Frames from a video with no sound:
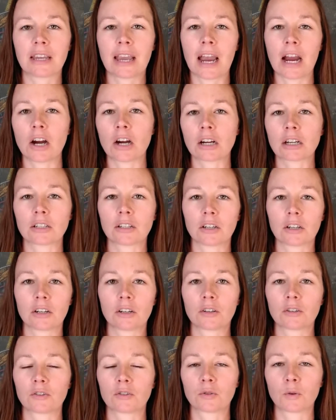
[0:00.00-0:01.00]

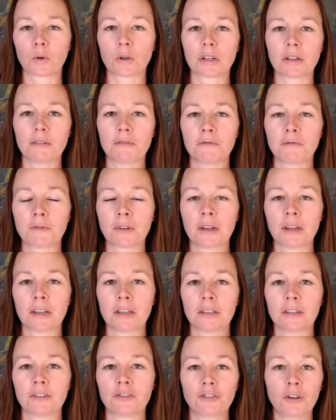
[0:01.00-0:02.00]
character sort of
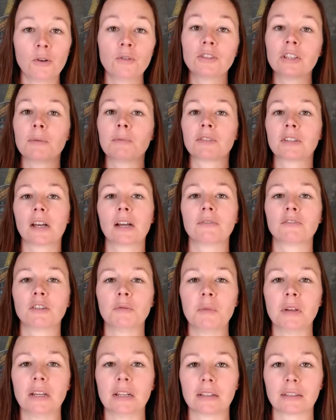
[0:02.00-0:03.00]
shows themselves to
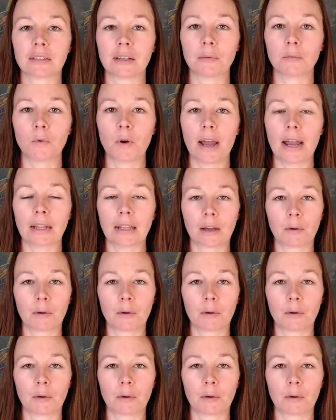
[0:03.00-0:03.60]
me in some way.